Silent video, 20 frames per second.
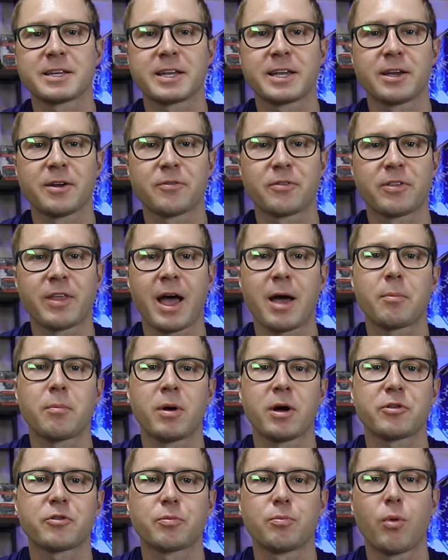it gives that
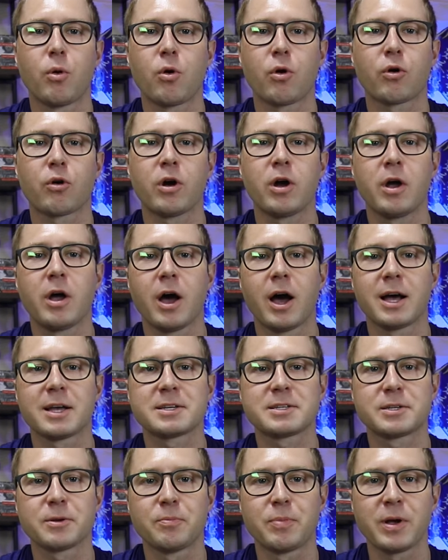much more uh,
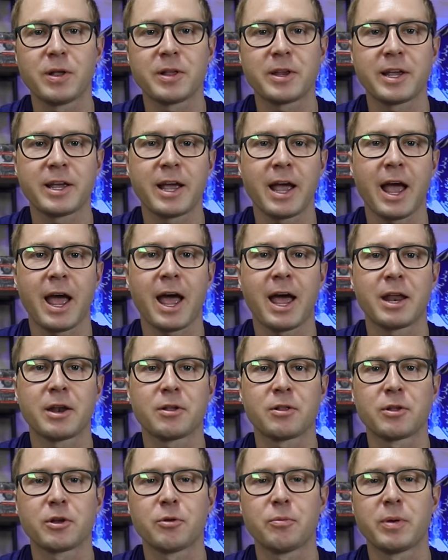stability
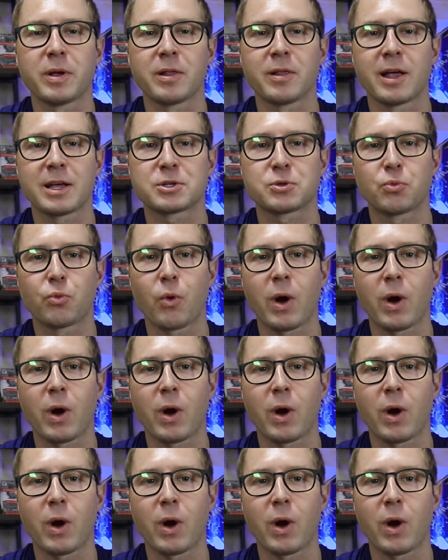and a little bit less